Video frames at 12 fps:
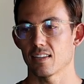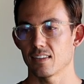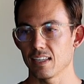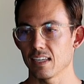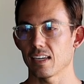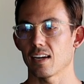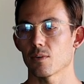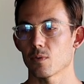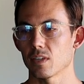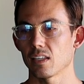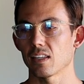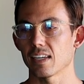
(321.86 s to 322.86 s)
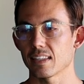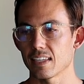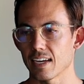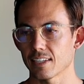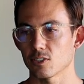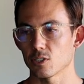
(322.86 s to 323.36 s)
think I really like
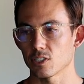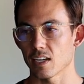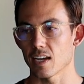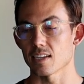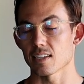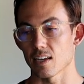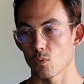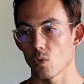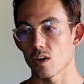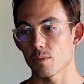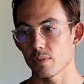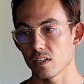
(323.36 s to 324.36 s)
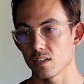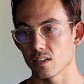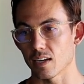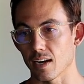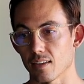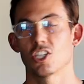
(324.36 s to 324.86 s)
the exercise and wanna be
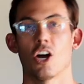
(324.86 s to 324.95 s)
good at it.